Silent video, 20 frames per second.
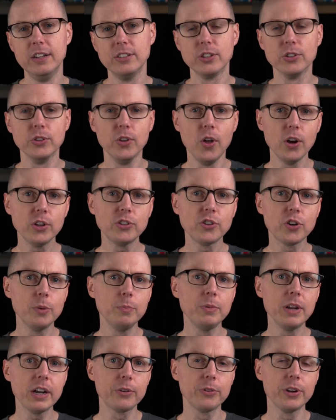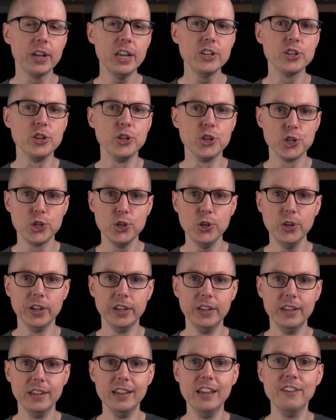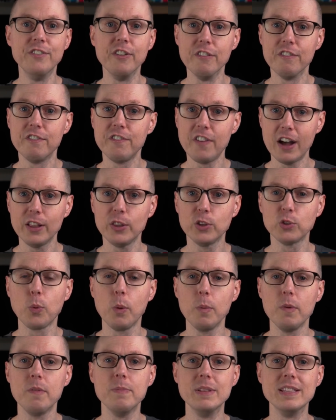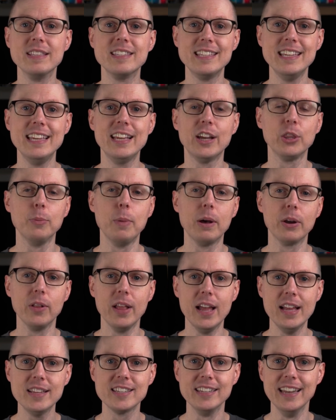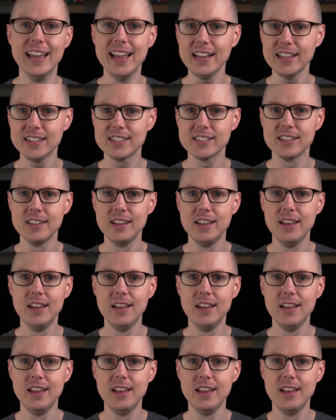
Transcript: The long term degradation should, if it follows what we've been seeing on the Model S and X,